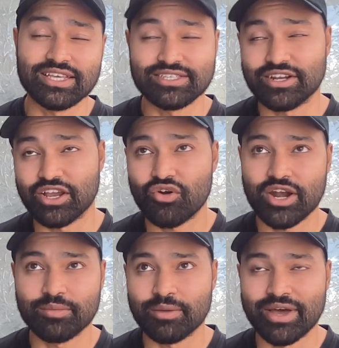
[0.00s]
there's an
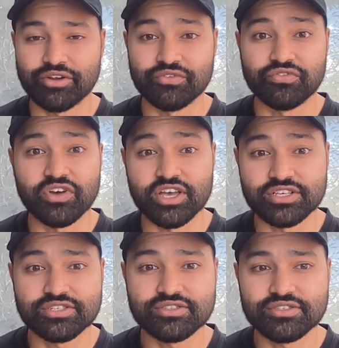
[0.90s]
incredible amount of
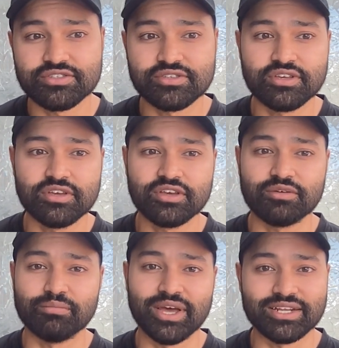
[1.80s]
firsts
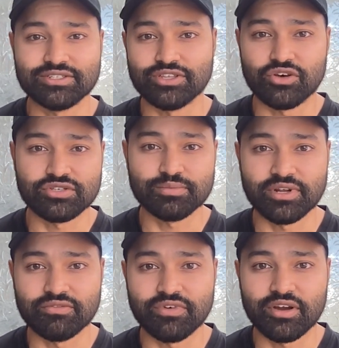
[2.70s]
compared to the
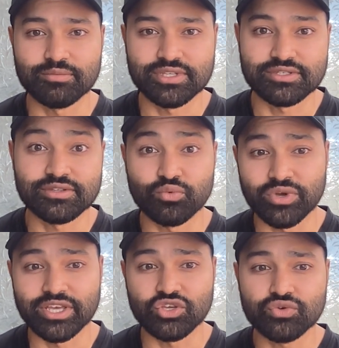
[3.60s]
hospital environments that
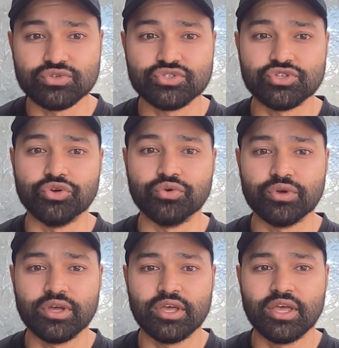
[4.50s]
we're used to.
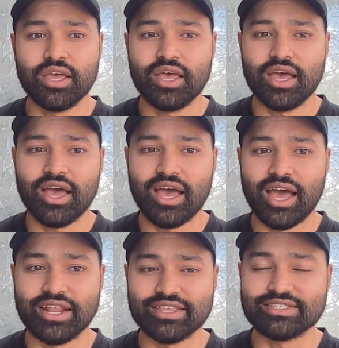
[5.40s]

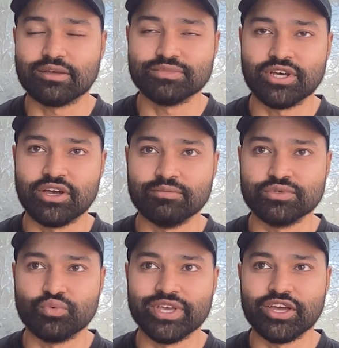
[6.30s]
And I think
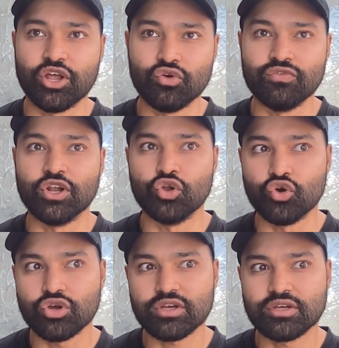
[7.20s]
sometimes we can
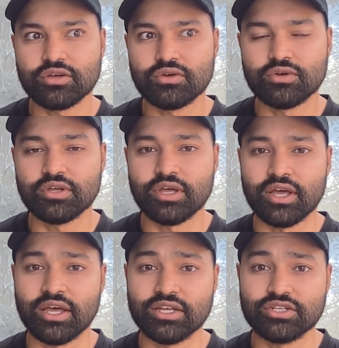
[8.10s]
overlook
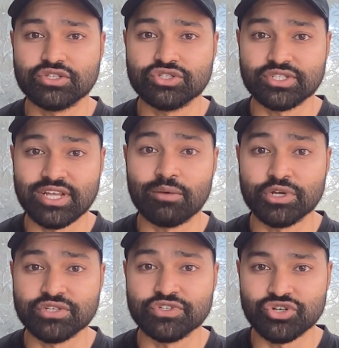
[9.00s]
uh, just how
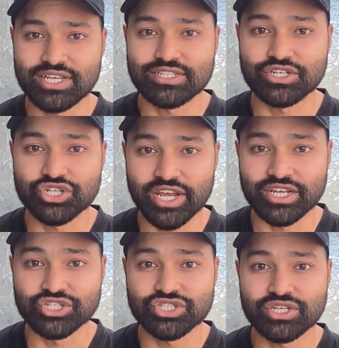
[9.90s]
much of a drastic
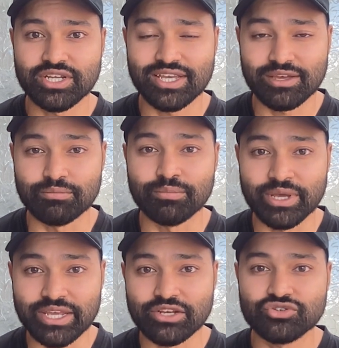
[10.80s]
change it can
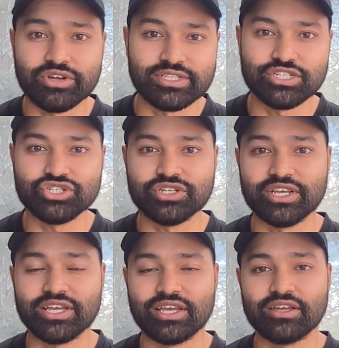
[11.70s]
be
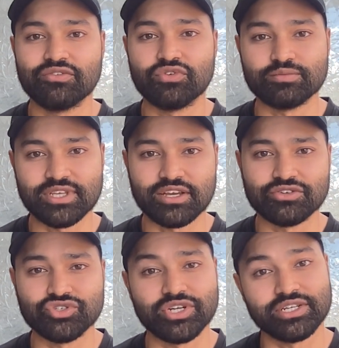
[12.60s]
transitioning from
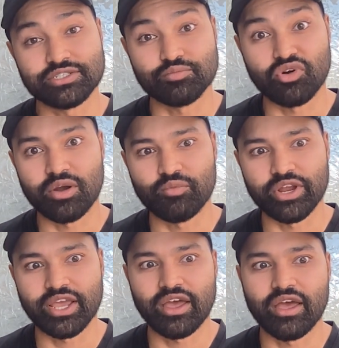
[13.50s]
secondary into
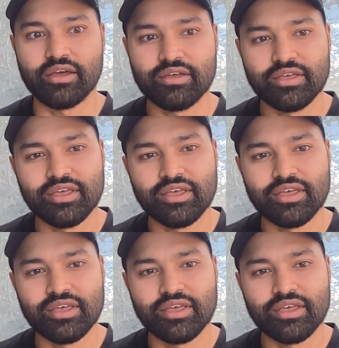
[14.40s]
primary care.